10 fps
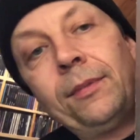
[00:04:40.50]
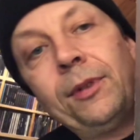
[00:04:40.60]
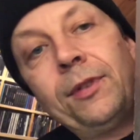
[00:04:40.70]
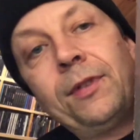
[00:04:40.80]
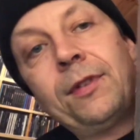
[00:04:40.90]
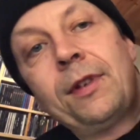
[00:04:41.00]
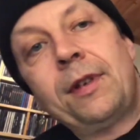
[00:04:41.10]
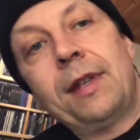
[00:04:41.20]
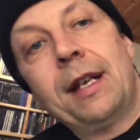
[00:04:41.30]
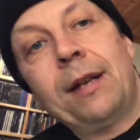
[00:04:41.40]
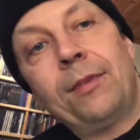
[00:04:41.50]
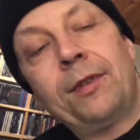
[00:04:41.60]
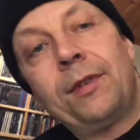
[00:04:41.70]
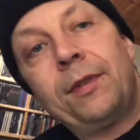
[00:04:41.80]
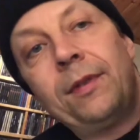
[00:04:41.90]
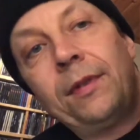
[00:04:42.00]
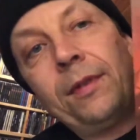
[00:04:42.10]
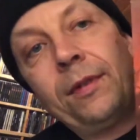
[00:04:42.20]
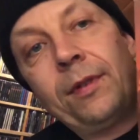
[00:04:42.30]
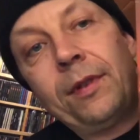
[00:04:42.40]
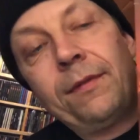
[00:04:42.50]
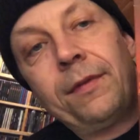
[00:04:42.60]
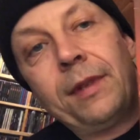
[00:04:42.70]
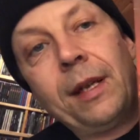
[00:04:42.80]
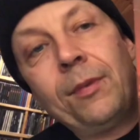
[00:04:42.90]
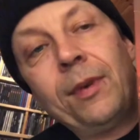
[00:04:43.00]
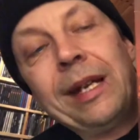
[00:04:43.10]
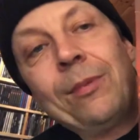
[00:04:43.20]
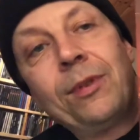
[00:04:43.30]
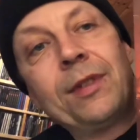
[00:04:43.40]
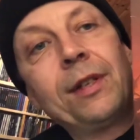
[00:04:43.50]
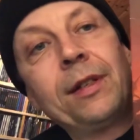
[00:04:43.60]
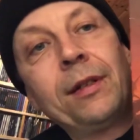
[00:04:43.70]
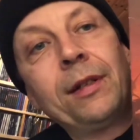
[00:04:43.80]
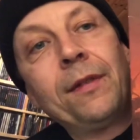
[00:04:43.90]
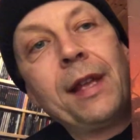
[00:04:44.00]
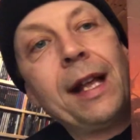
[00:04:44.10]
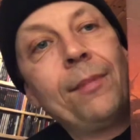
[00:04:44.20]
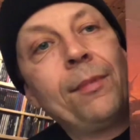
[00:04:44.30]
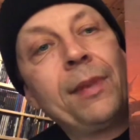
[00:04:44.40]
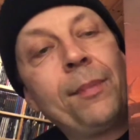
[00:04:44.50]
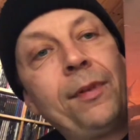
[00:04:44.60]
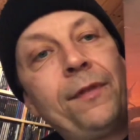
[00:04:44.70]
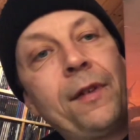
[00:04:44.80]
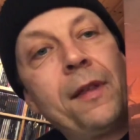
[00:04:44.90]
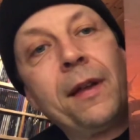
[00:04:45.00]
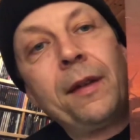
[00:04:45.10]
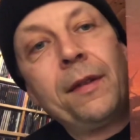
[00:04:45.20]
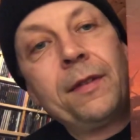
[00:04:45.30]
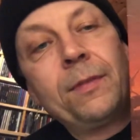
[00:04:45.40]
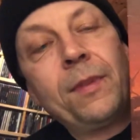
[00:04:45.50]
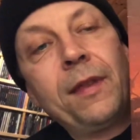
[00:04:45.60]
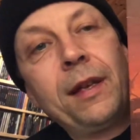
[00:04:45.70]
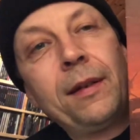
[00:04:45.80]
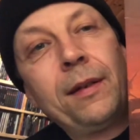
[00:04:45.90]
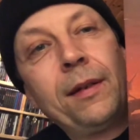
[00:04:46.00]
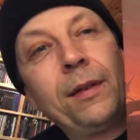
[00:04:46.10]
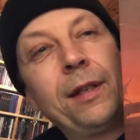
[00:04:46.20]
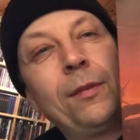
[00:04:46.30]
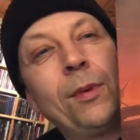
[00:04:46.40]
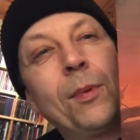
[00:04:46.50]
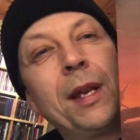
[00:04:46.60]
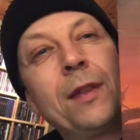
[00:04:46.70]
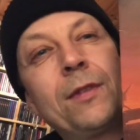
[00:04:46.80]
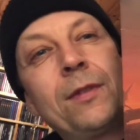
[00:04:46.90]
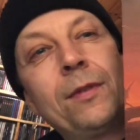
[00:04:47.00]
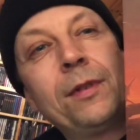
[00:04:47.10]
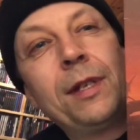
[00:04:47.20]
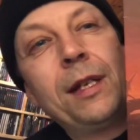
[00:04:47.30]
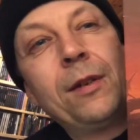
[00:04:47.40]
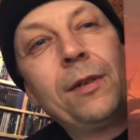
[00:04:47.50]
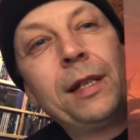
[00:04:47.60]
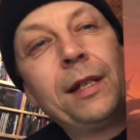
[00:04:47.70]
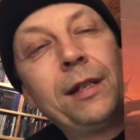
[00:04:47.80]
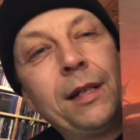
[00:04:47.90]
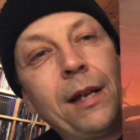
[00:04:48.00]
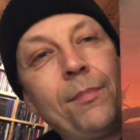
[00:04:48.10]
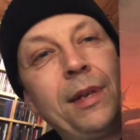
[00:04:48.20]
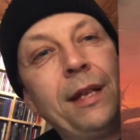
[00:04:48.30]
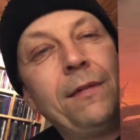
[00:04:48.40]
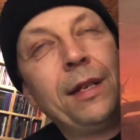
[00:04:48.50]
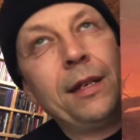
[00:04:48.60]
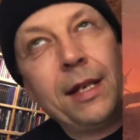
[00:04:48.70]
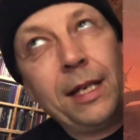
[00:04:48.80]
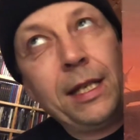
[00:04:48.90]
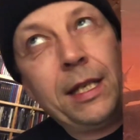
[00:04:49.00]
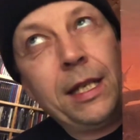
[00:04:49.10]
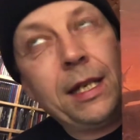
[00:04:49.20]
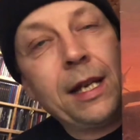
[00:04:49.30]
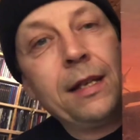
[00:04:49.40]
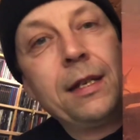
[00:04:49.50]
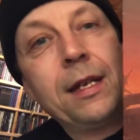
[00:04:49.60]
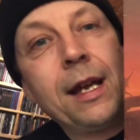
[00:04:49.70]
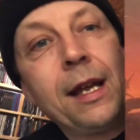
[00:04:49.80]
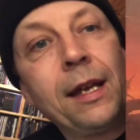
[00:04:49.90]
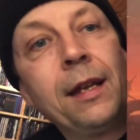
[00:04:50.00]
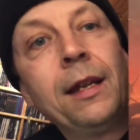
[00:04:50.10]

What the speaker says: song that I was sort of, it was on the album, but I prefer the others. But then we went and saw Dio in, I believe, in 1999,